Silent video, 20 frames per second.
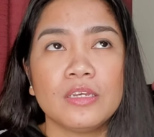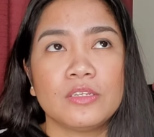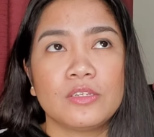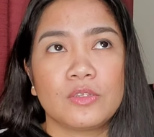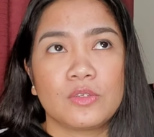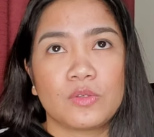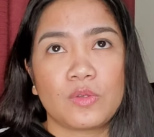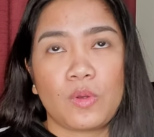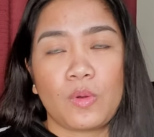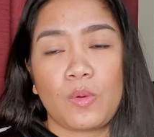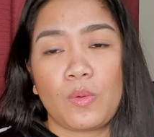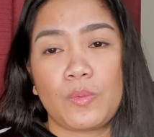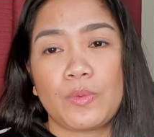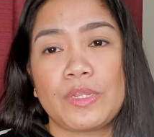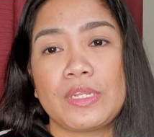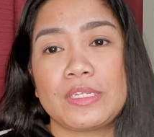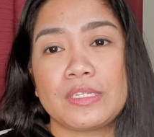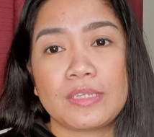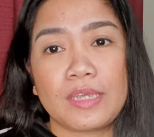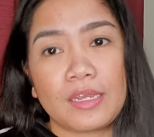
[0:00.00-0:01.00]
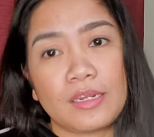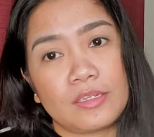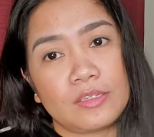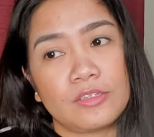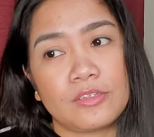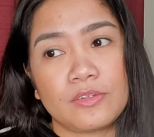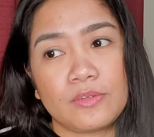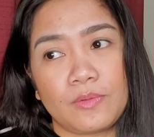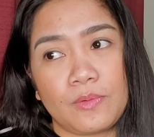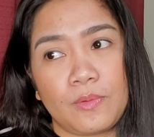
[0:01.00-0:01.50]
So we
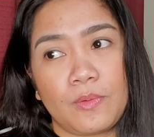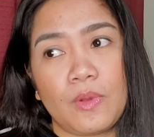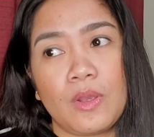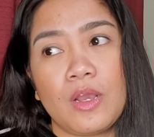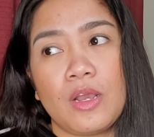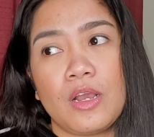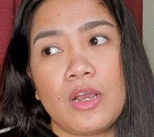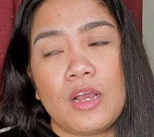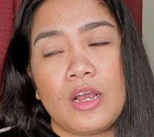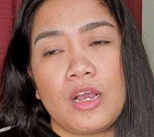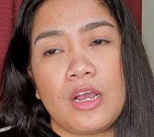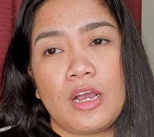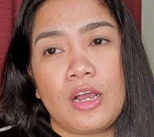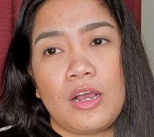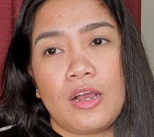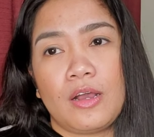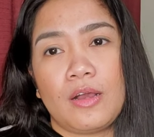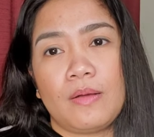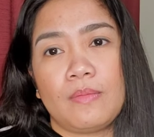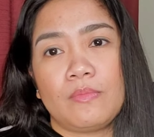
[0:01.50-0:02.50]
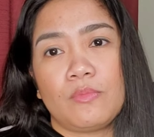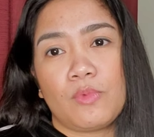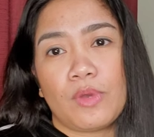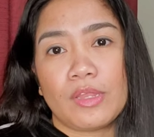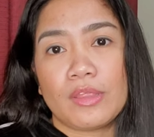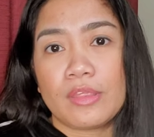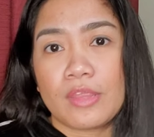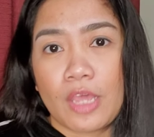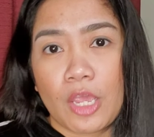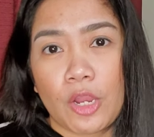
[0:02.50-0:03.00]
decided to
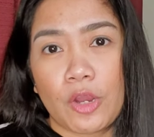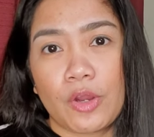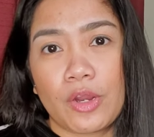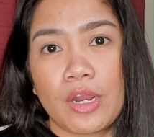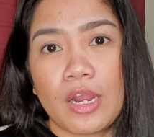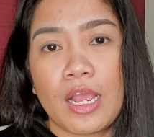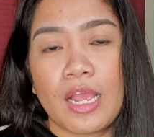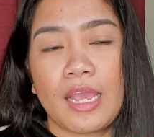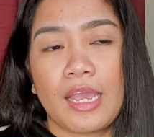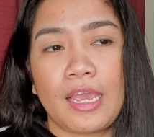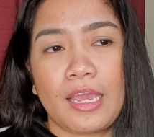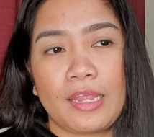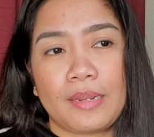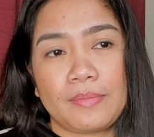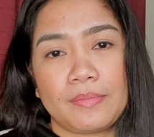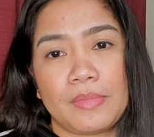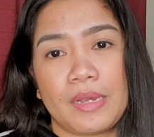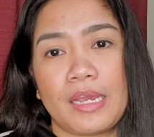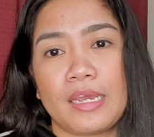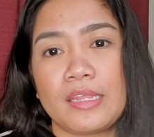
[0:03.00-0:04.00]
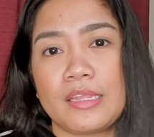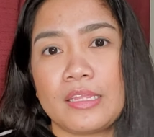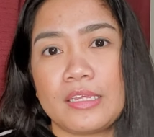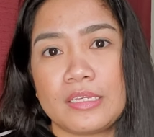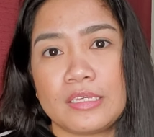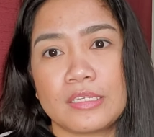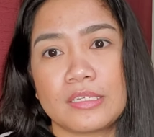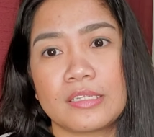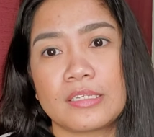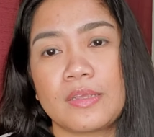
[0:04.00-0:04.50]
went there and buy
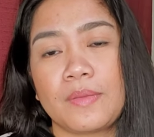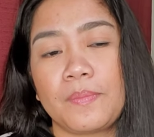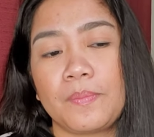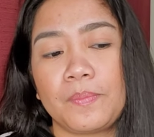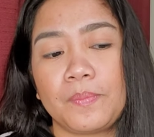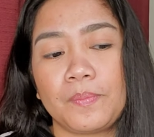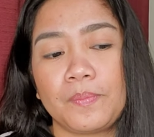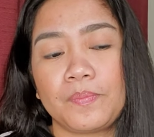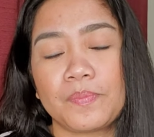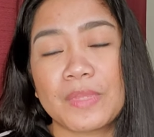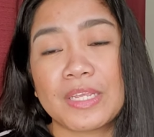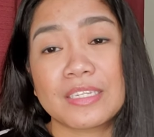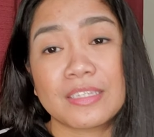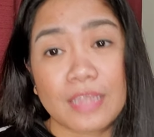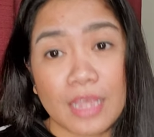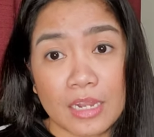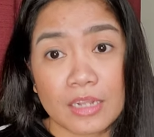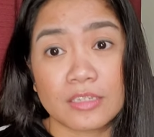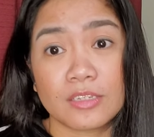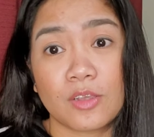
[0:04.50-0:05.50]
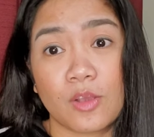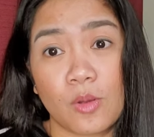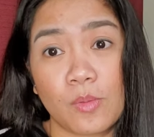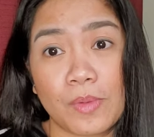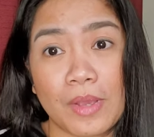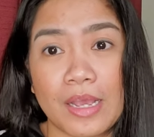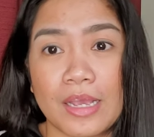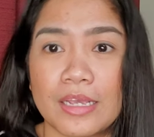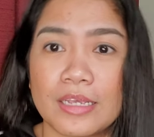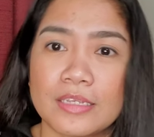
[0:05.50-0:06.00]
this
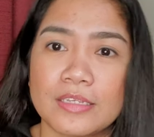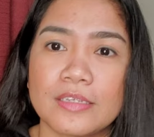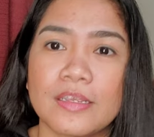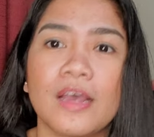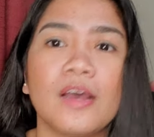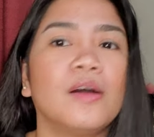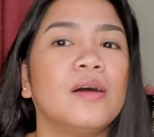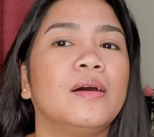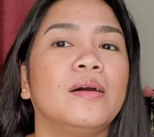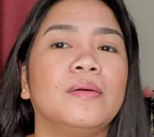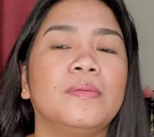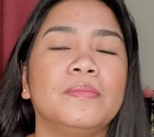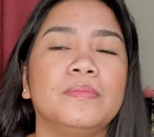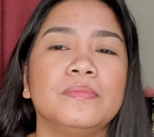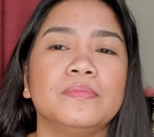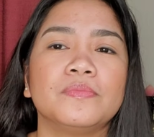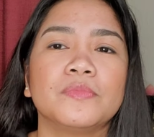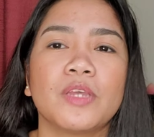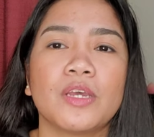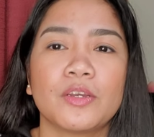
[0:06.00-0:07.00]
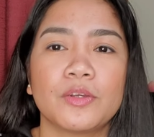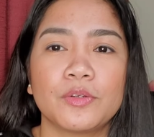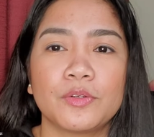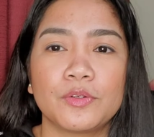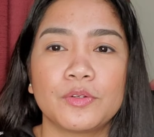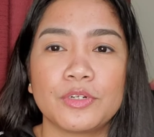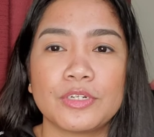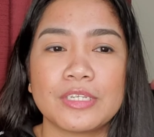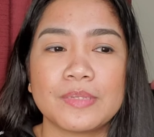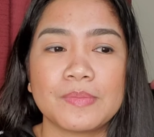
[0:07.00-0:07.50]
stethoscope as a
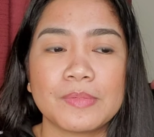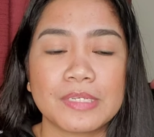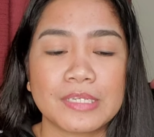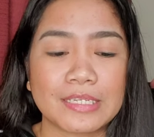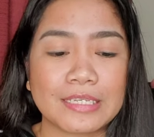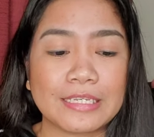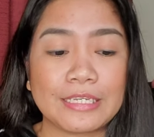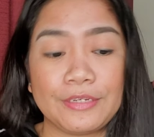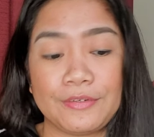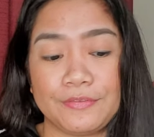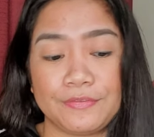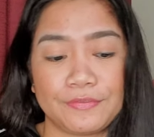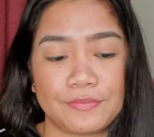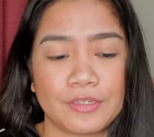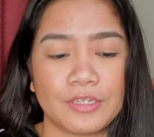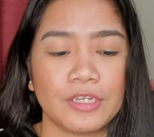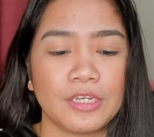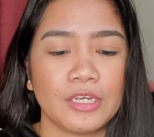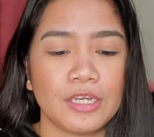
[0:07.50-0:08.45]
Christmas gift.